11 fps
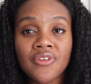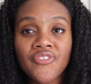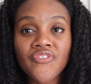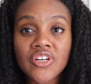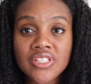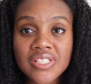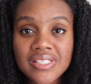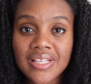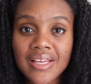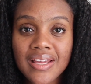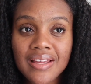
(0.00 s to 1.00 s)
the first
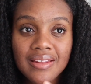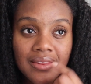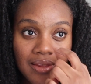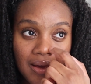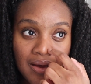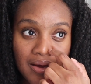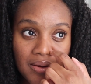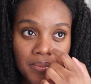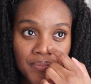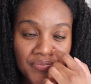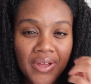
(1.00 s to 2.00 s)
thing
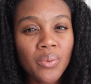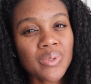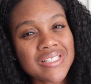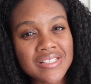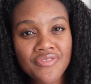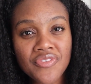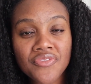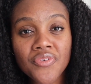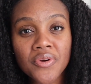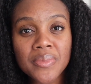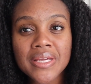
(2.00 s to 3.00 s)
that was different
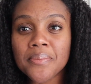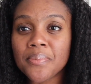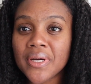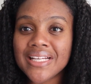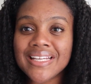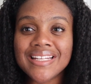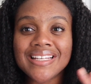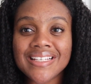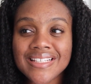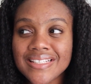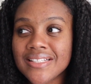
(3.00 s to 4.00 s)
for me, but it
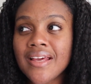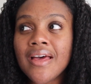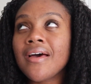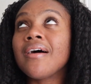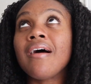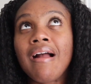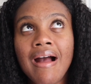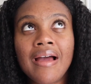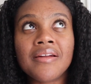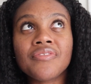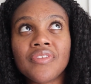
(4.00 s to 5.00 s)
is
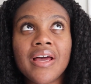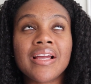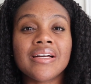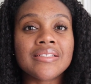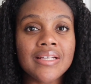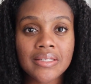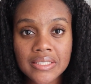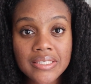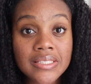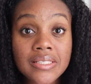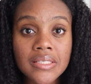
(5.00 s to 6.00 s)
kind of like a
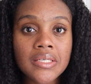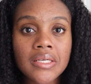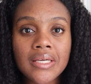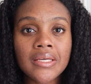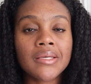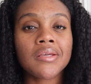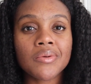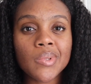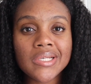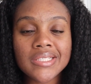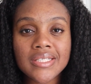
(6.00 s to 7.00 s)
delicacy in Key
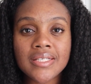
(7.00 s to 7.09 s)
West,